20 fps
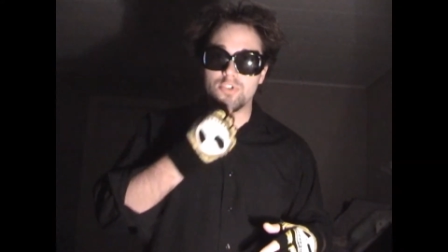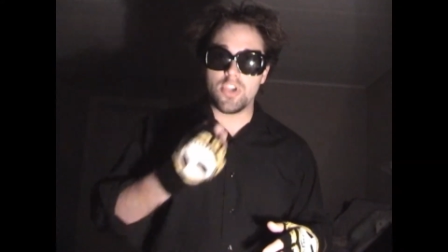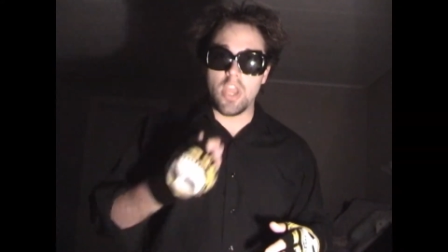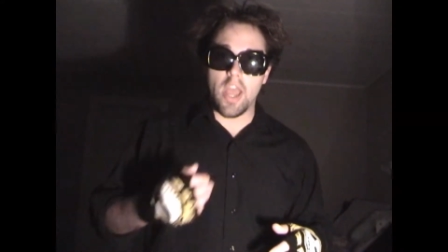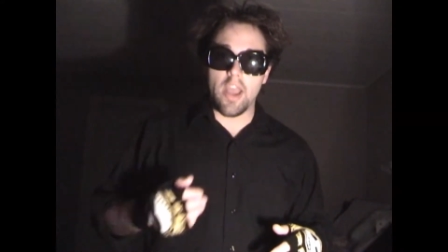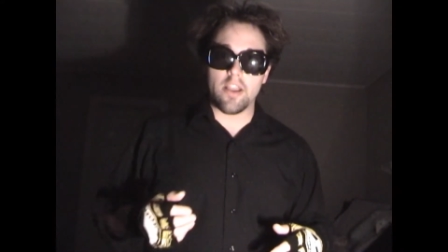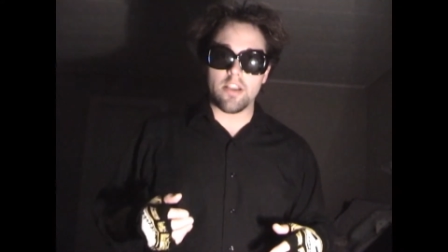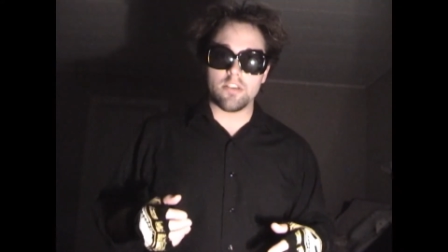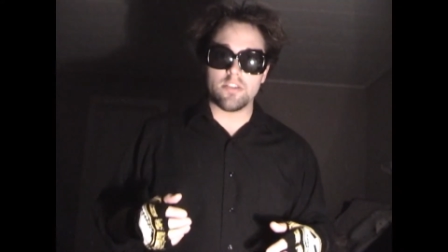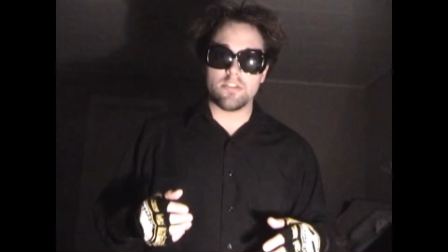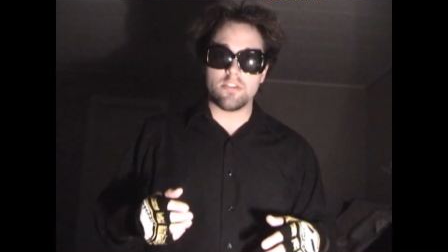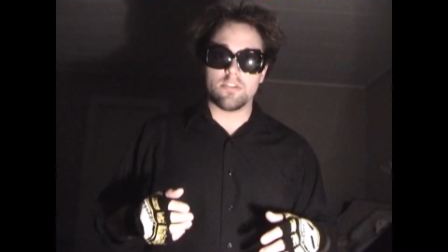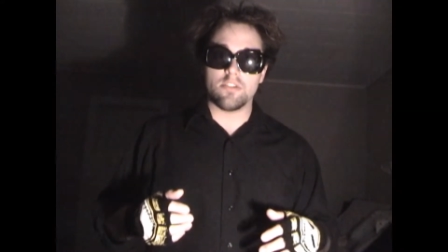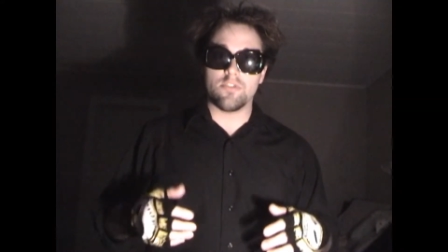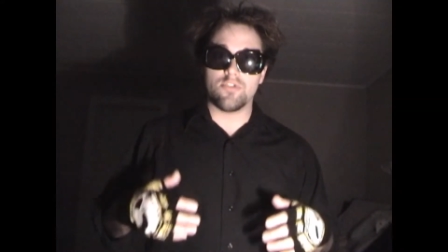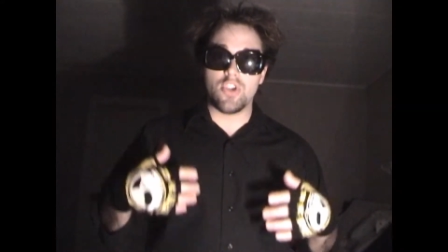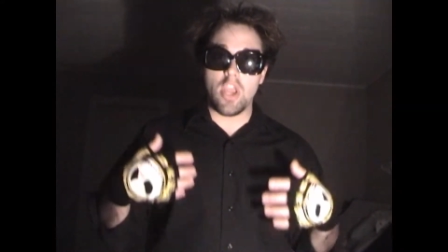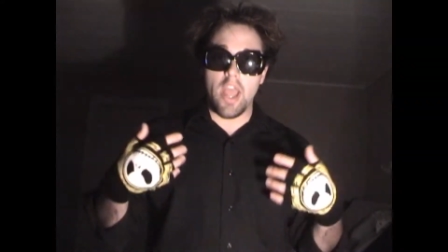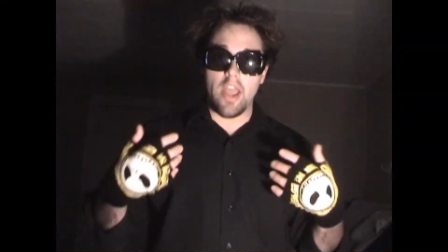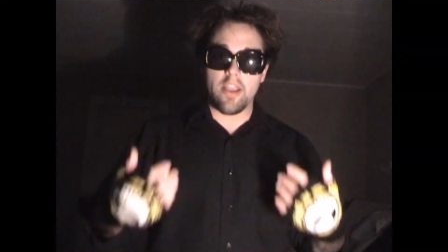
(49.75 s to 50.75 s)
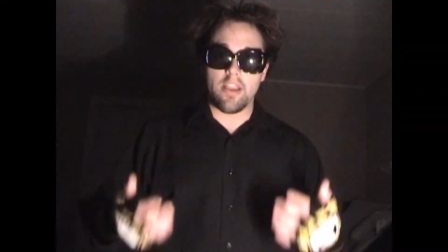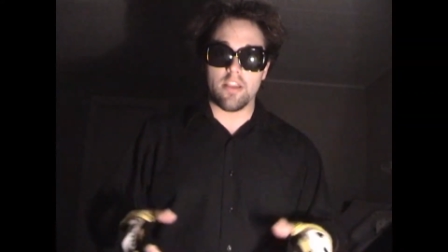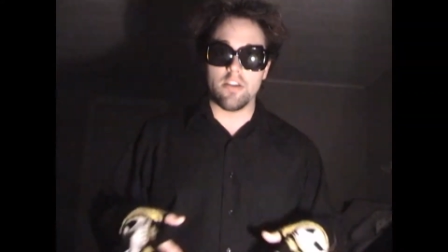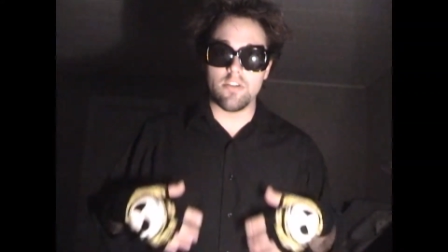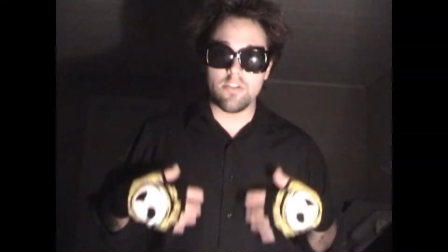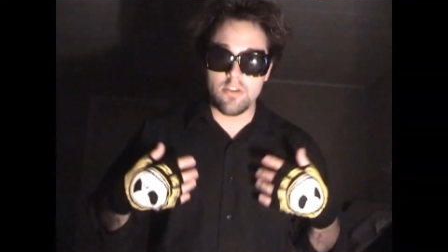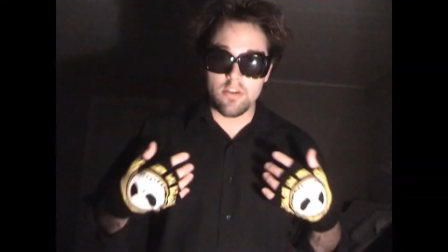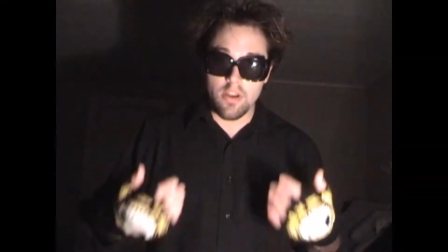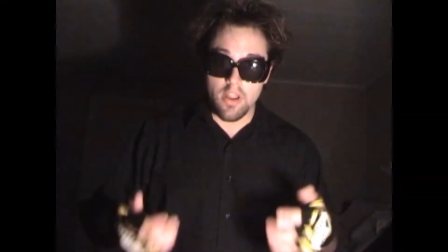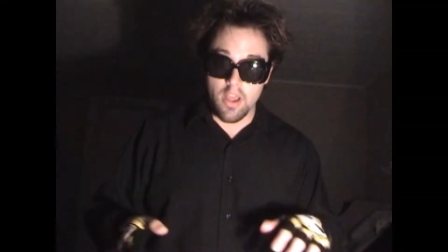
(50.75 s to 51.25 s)
Jack's, Jack
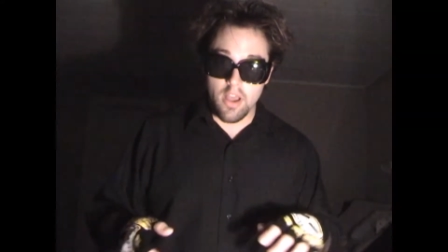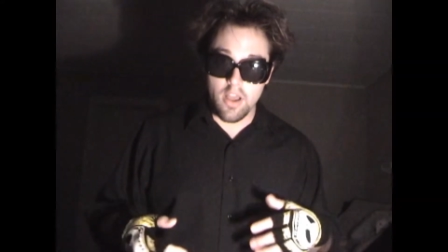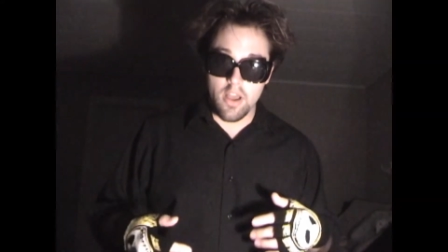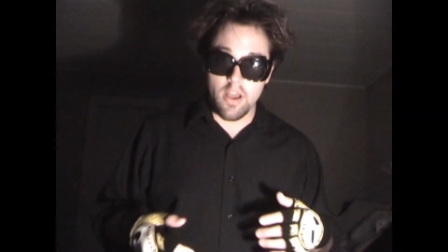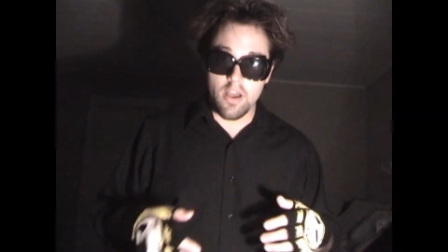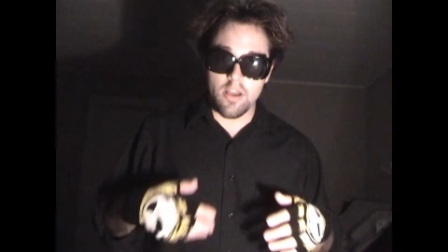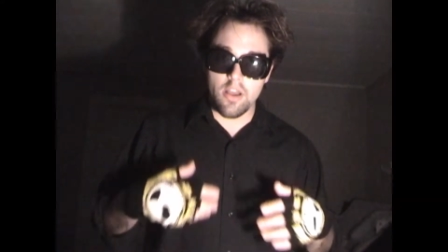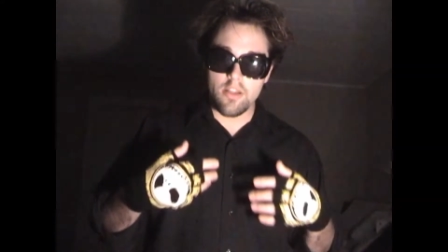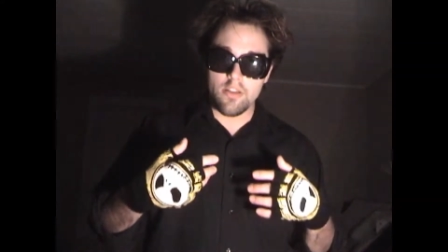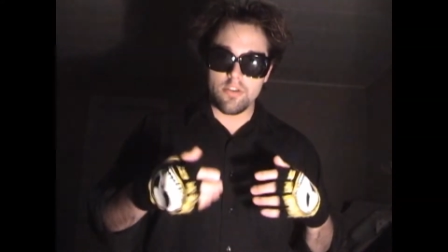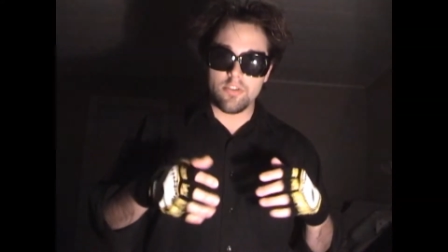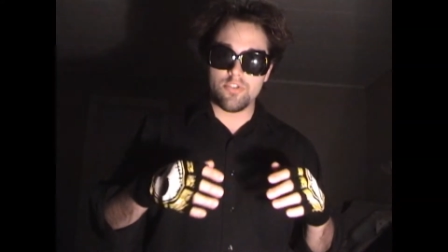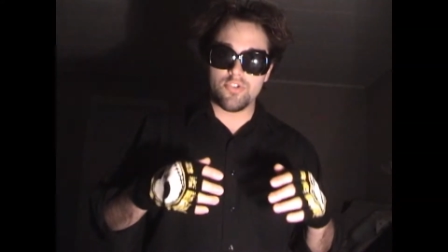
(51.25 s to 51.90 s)
and, uh,